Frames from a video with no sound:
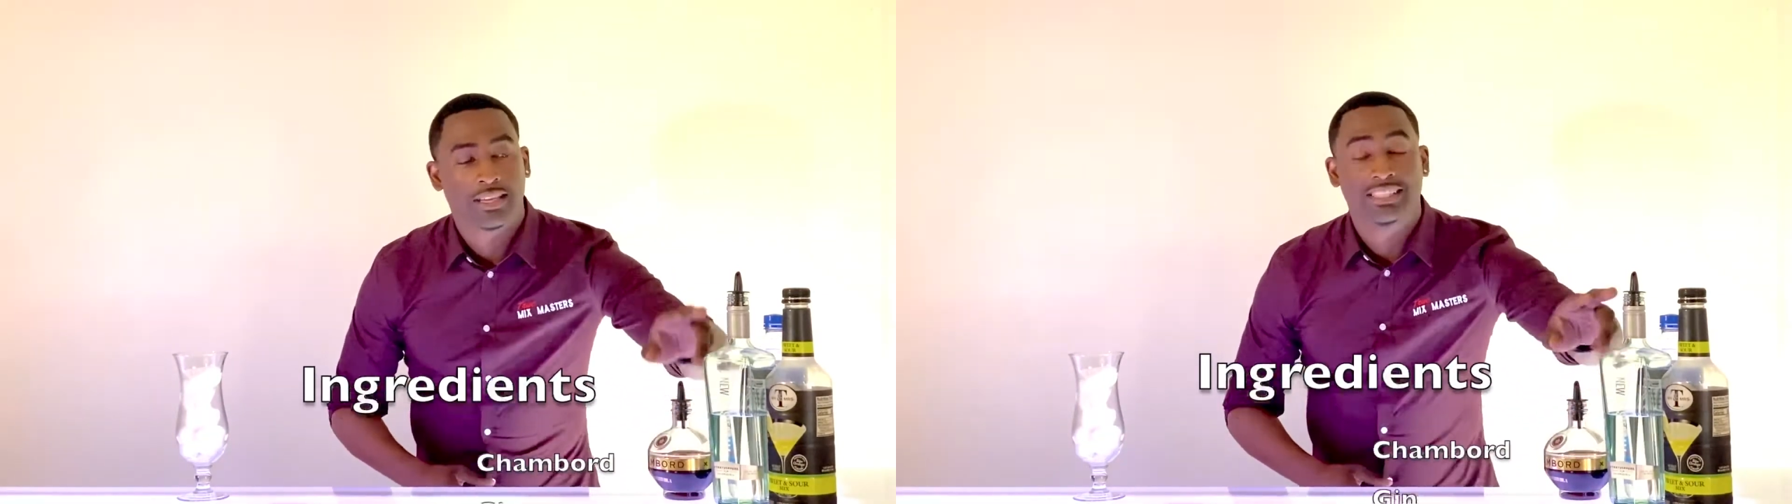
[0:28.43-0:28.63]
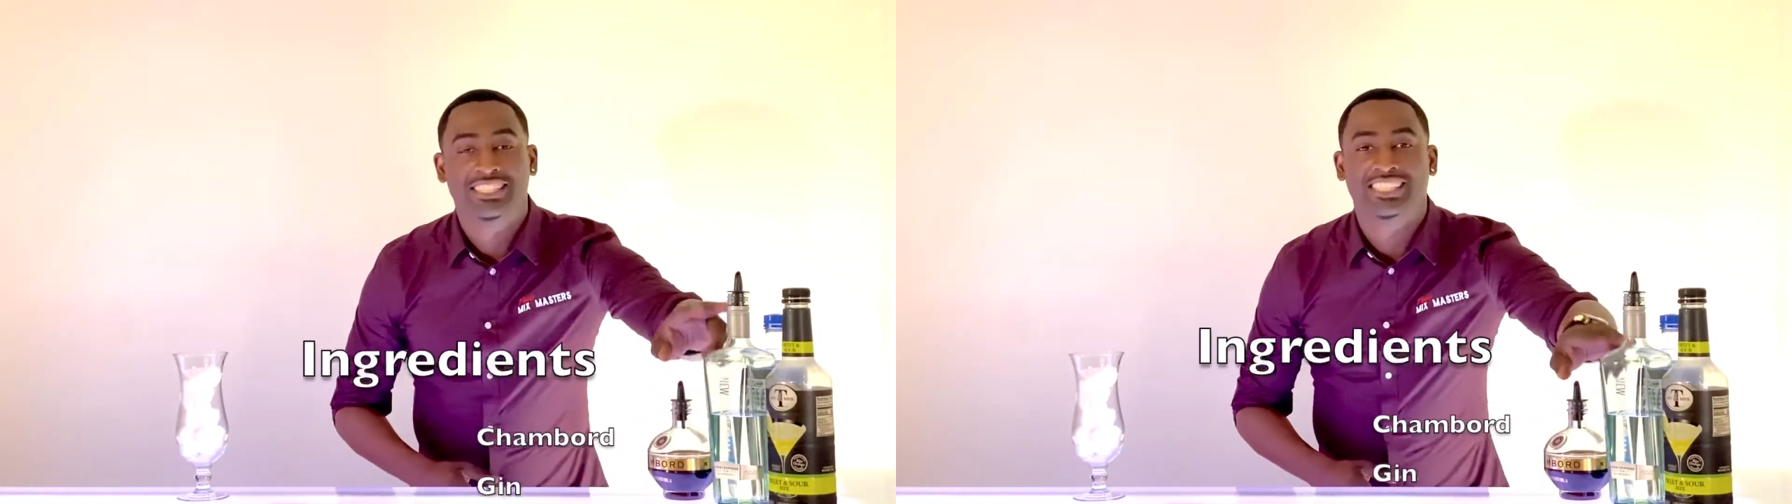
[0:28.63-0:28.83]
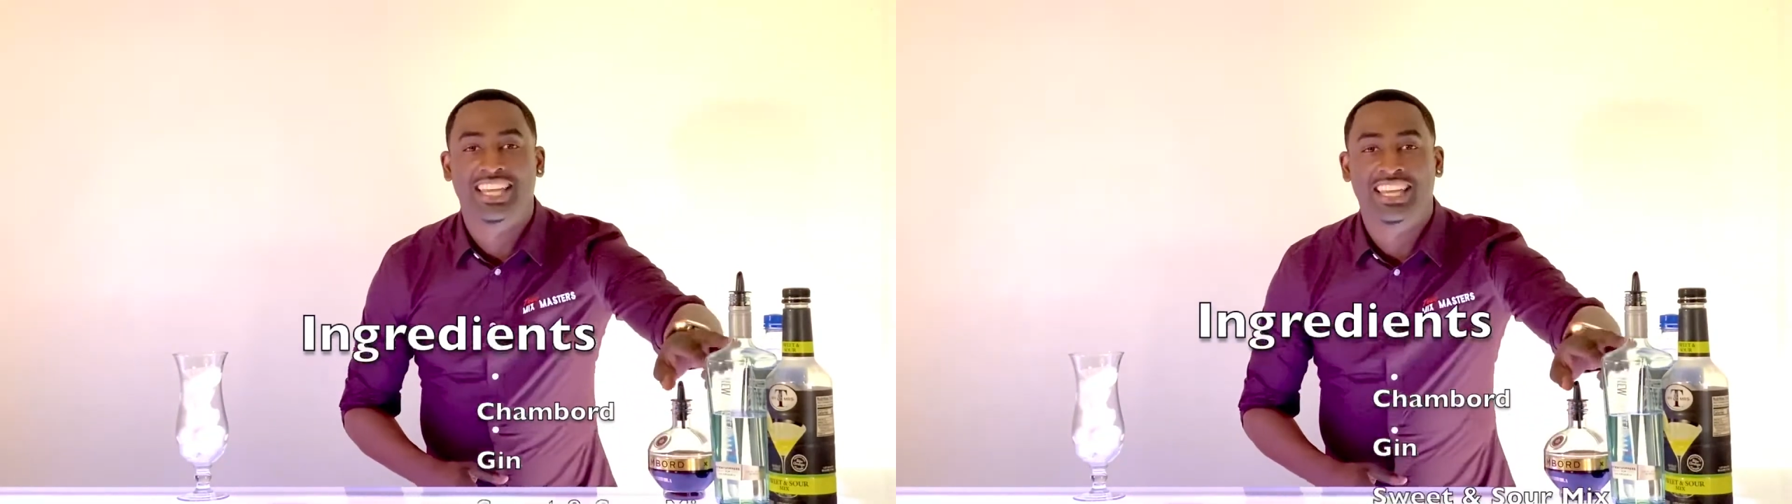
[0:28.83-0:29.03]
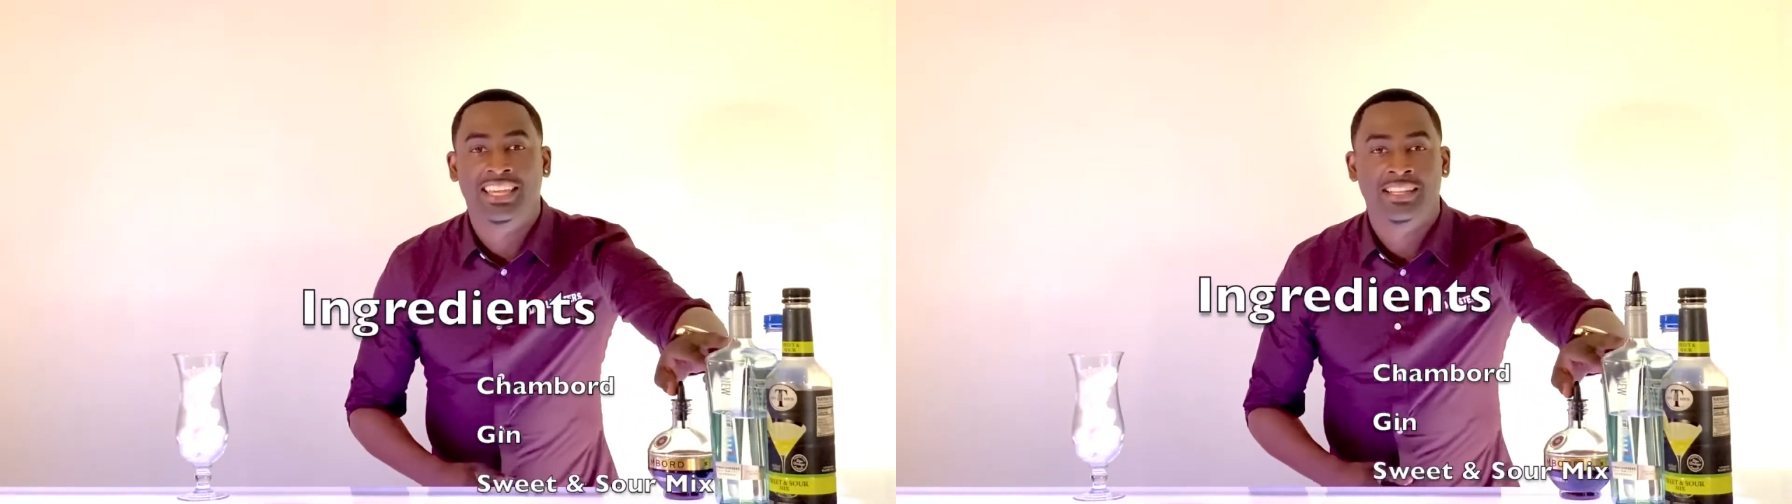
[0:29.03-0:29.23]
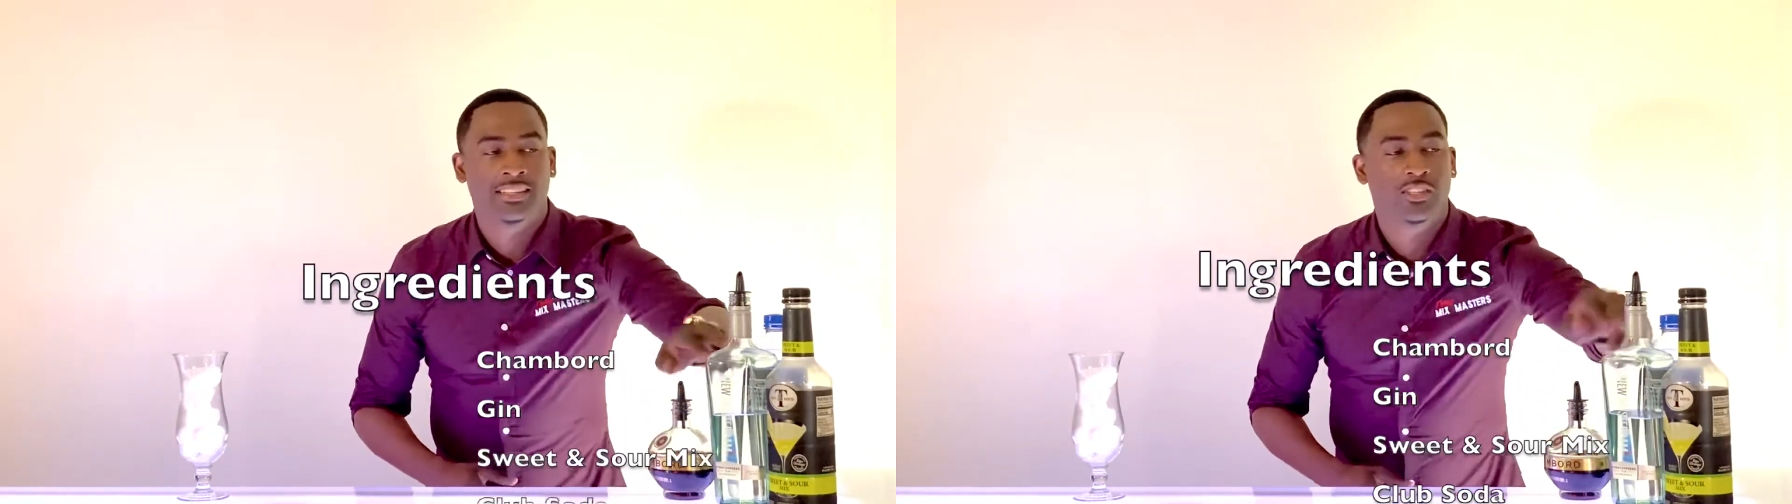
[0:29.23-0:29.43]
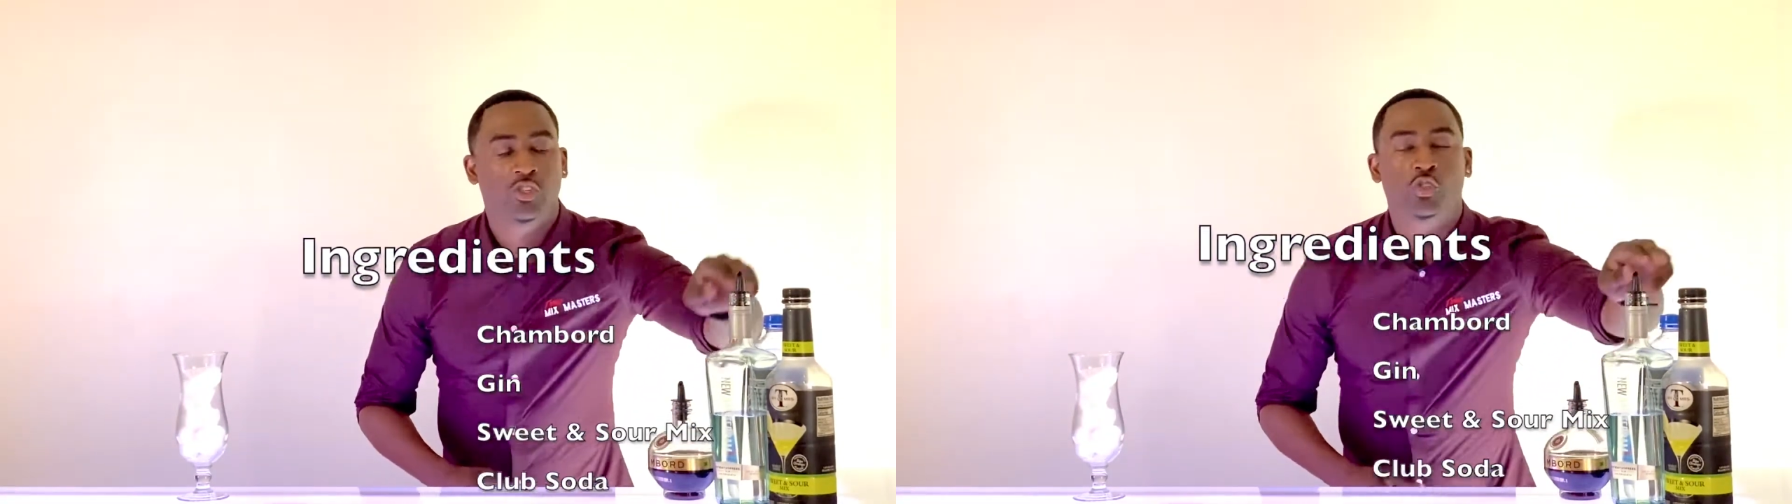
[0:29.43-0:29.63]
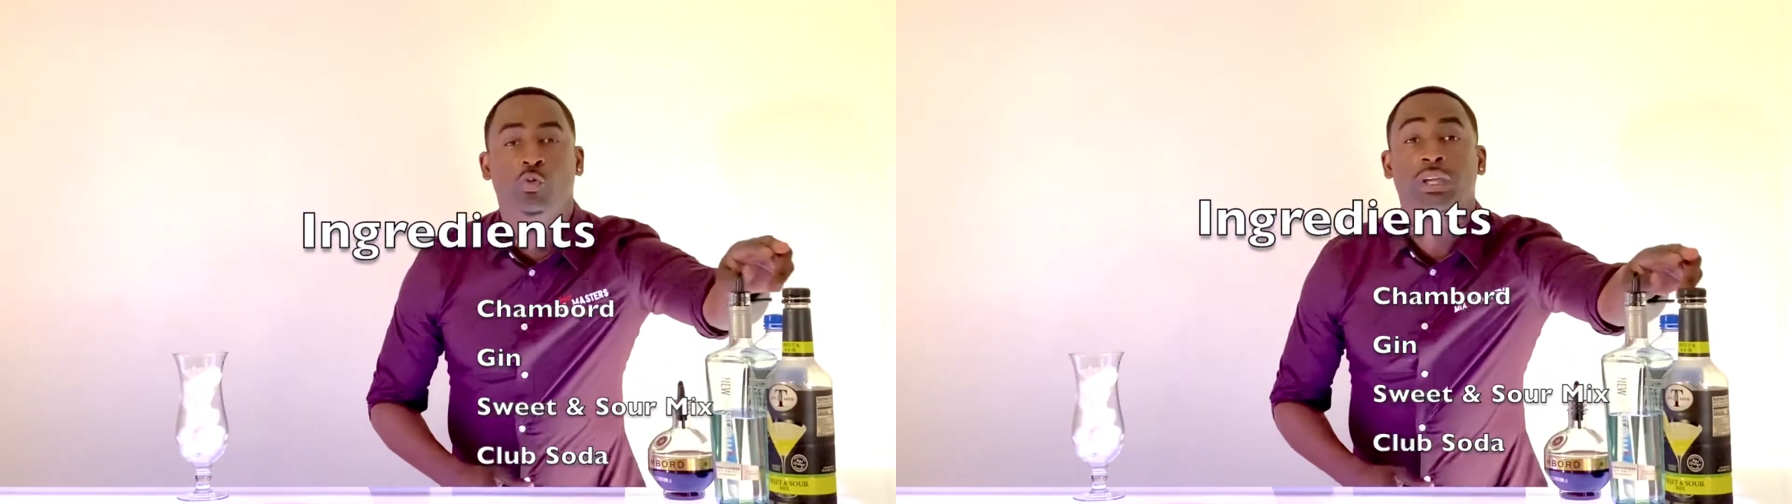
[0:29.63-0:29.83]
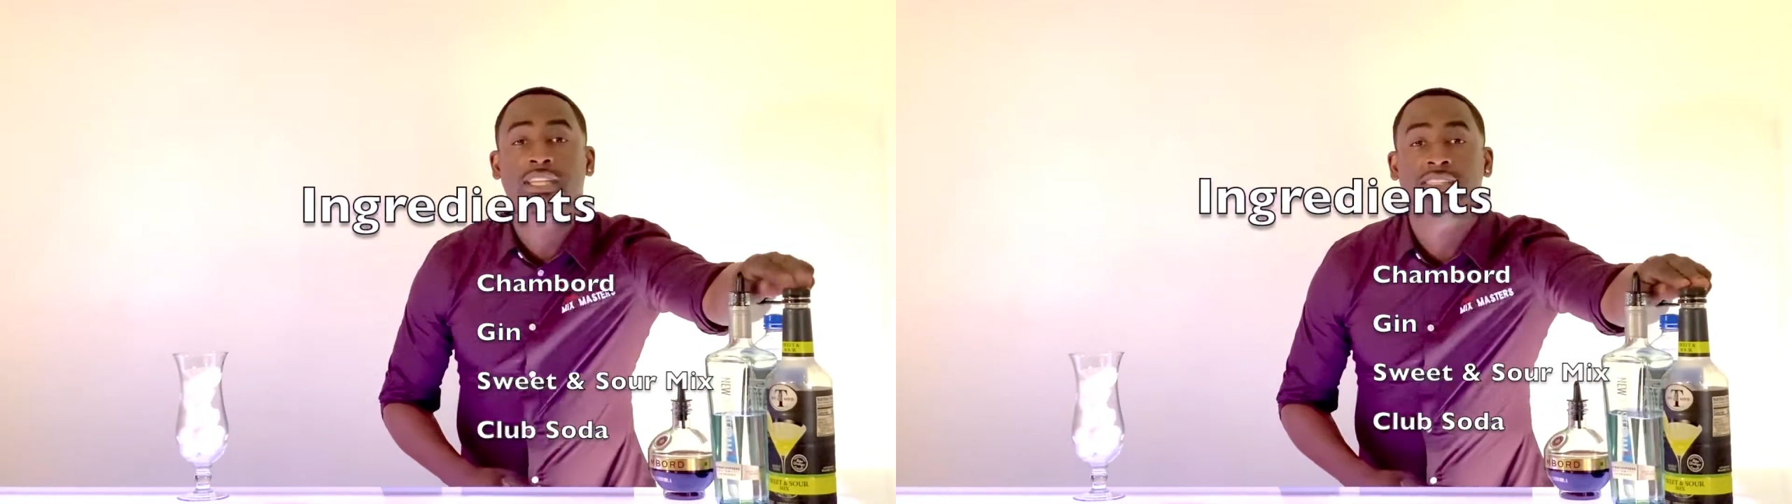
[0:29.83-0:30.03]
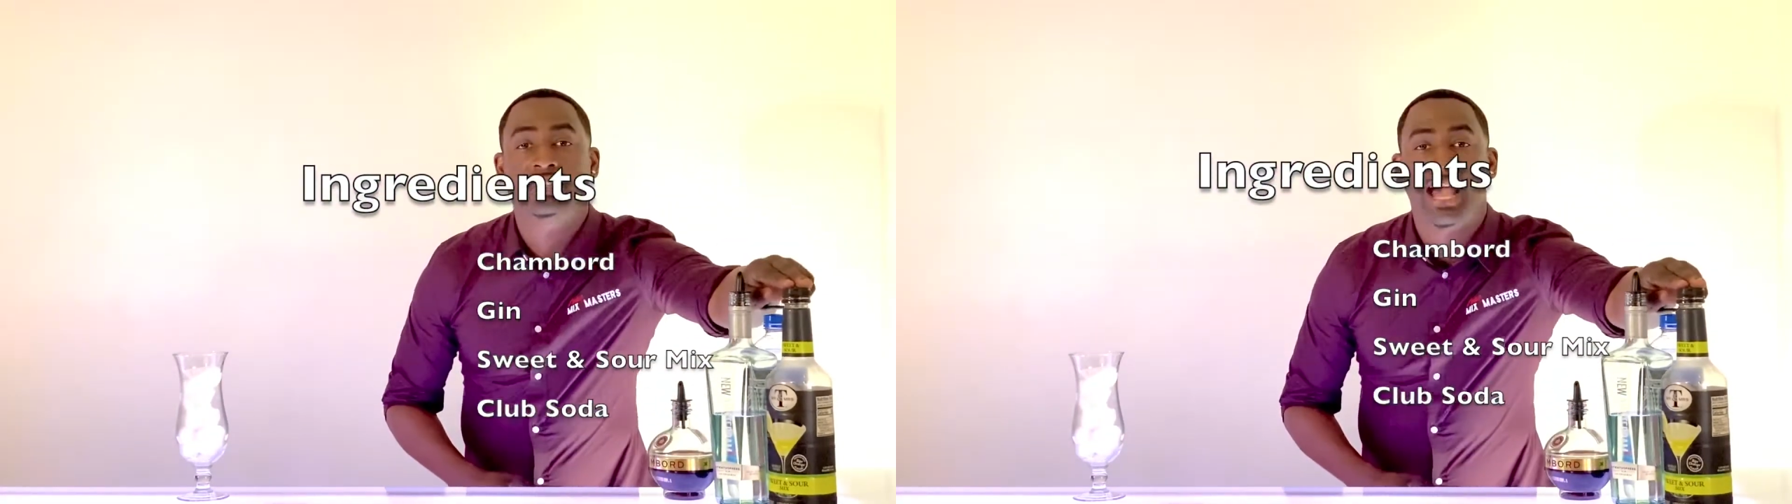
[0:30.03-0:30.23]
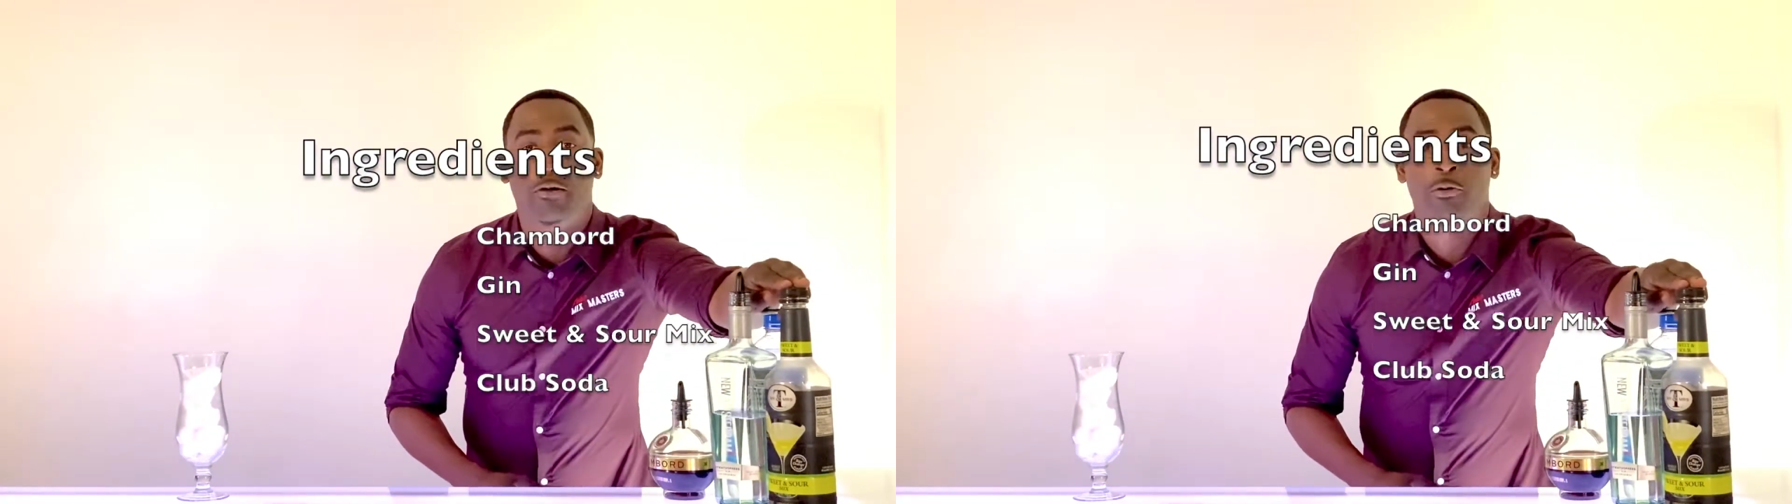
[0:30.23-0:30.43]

gin, sweet and sour